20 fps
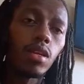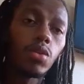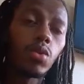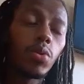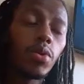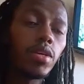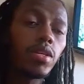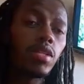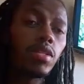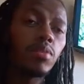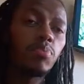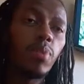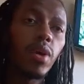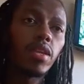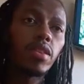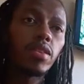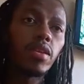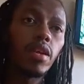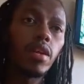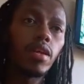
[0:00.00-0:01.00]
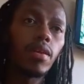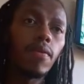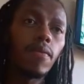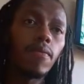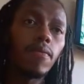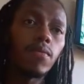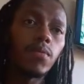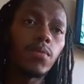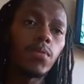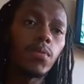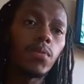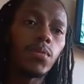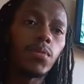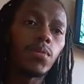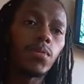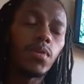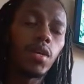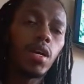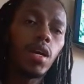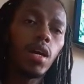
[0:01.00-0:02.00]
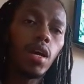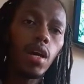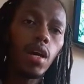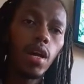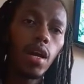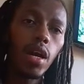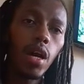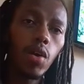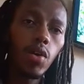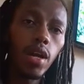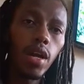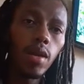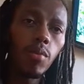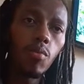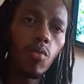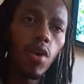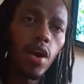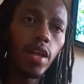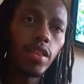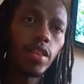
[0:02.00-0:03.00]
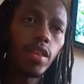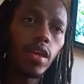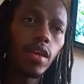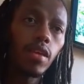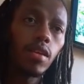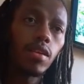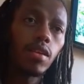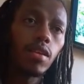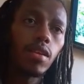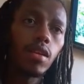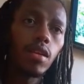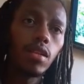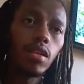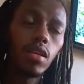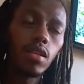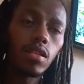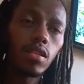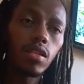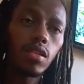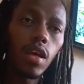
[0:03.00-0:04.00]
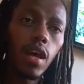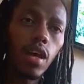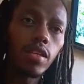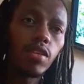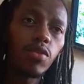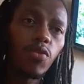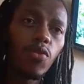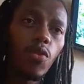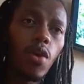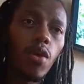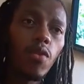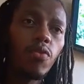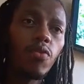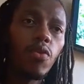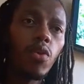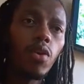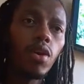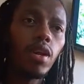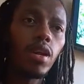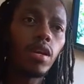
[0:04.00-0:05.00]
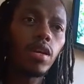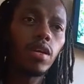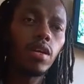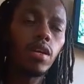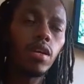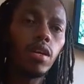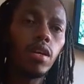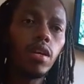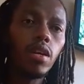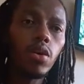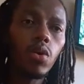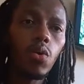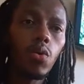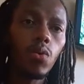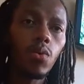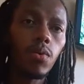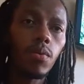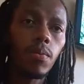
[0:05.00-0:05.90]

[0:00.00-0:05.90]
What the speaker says: So this is part 3. Caroline Mwatha, the search for a fallen hero.